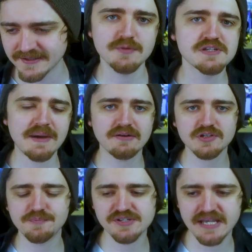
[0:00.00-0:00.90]
He was about
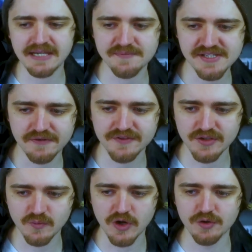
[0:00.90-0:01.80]
to present himself to
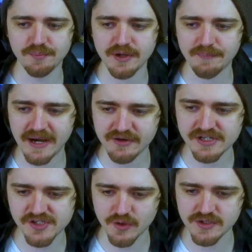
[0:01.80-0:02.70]
the world, but Barry
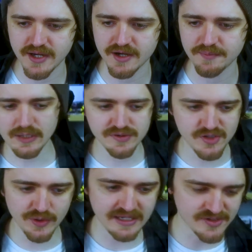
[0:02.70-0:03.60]
showed up. He was
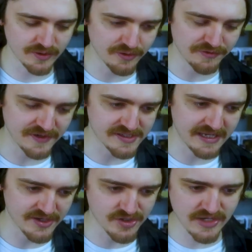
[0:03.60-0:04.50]
doing his own little
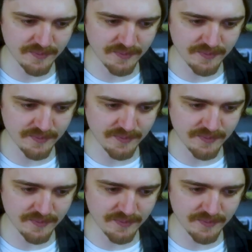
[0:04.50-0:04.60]
investigation